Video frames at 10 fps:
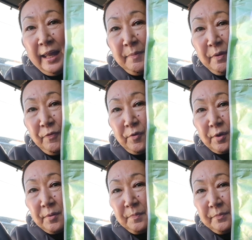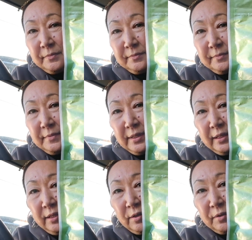before
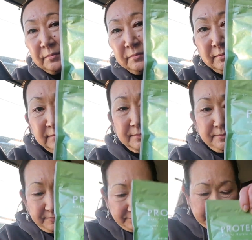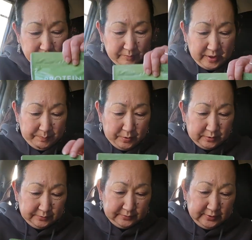I hear
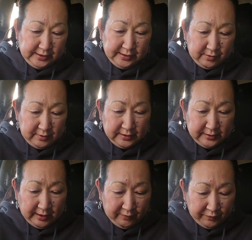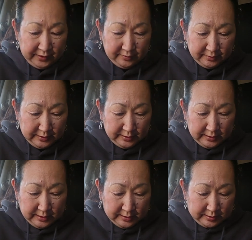people snickering and laughing.
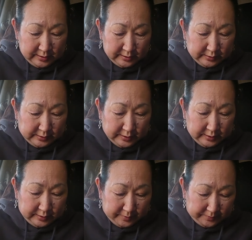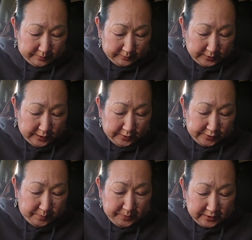I
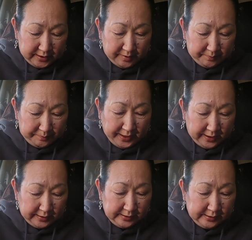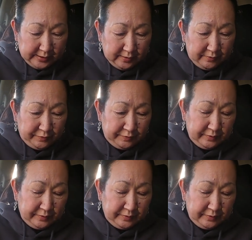also picked up packets of